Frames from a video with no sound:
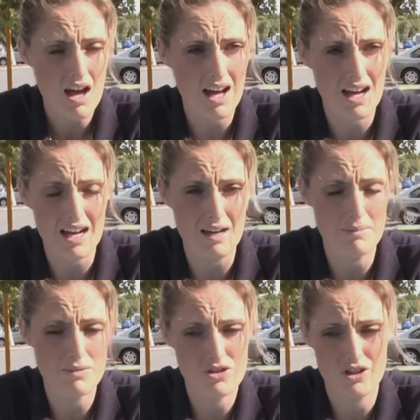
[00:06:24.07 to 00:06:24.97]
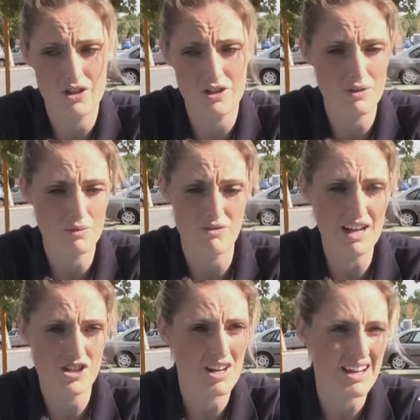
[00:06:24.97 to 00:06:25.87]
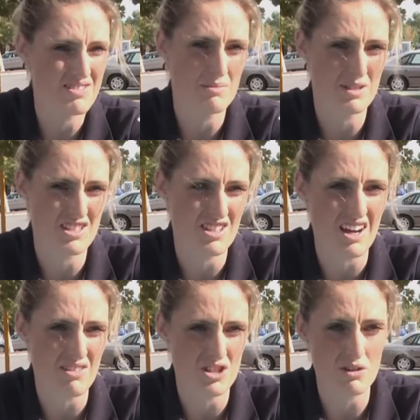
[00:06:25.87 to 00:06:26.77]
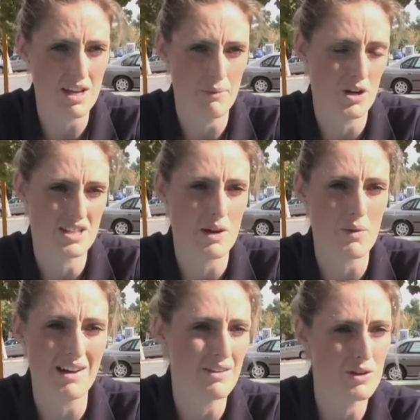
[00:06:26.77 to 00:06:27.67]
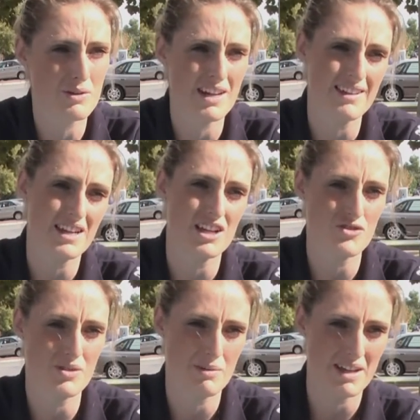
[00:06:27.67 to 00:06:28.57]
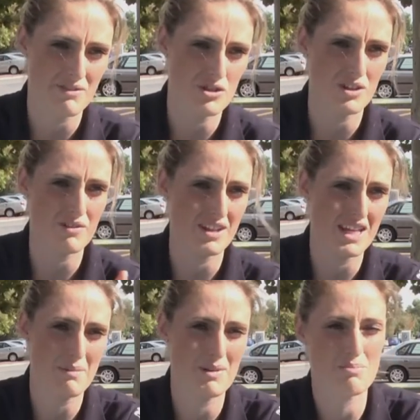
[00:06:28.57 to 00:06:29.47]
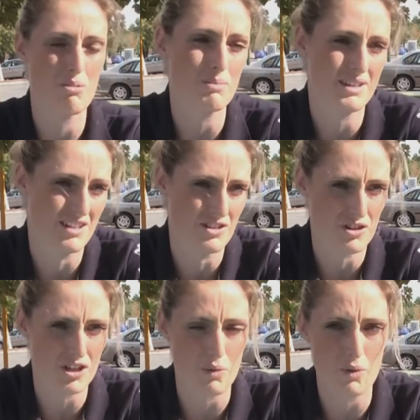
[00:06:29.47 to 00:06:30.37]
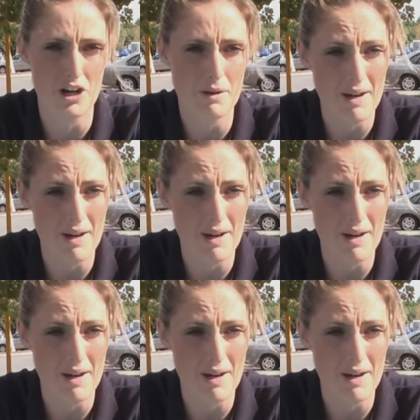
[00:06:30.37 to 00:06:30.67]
So Rach and I have similar styles, so it works out well. If you're in another country, we have two different keepers, probably not going to work.